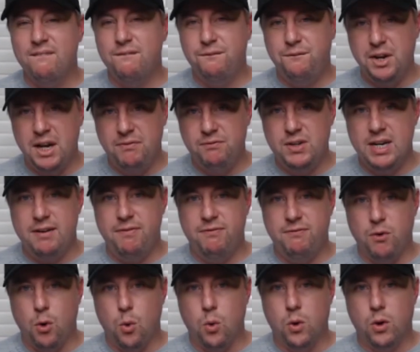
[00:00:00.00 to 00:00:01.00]

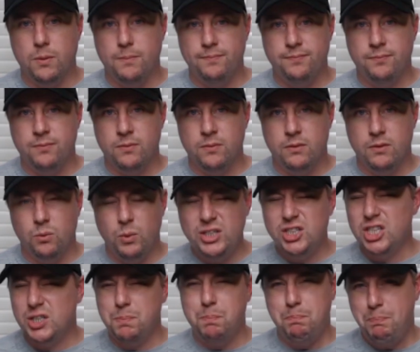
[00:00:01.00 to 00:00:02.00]
54,
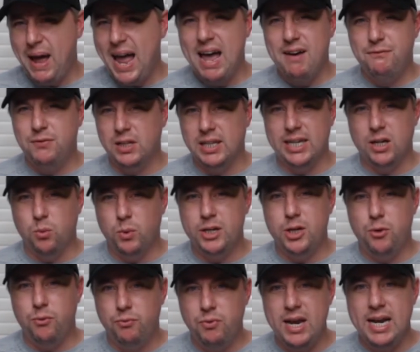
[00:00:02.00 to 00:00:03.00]
which is baffling when
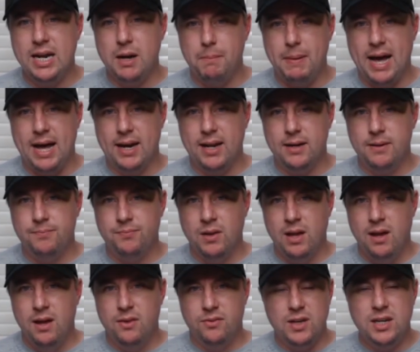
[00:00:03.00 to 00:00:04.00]
you think about it.
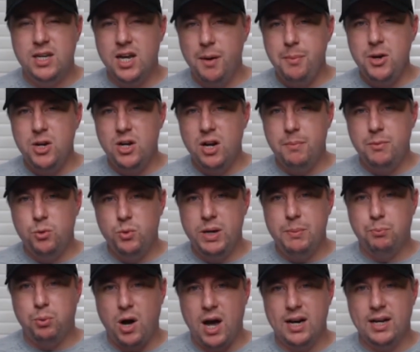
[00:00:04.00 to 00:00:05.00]
The
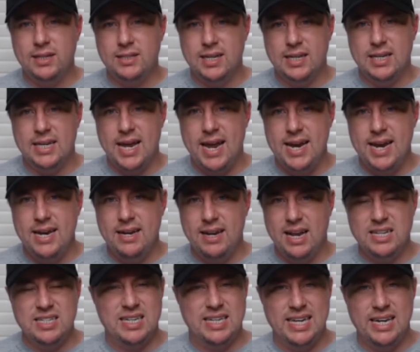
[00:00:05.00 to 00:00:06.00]
WWE product today
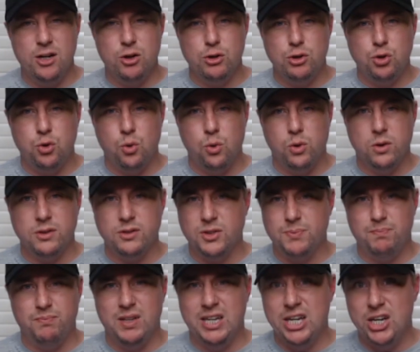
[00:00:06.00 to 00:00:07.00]
is geared
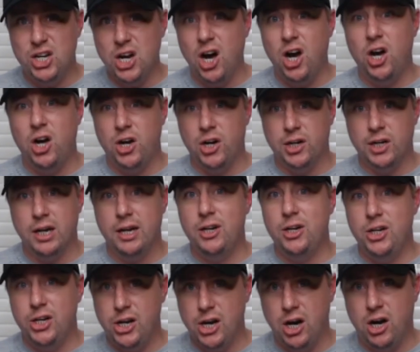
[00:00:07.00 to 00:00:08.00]
towards
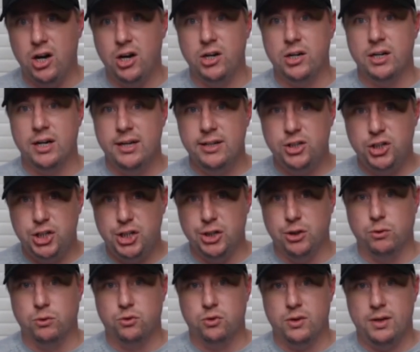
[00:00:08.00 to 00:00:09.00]
young
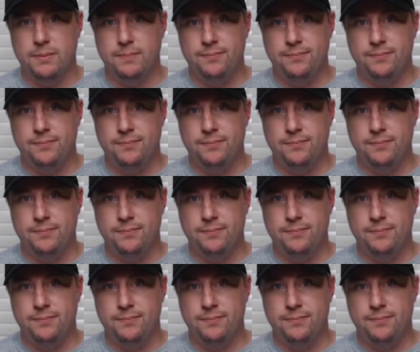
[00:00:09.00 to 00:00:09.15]
children.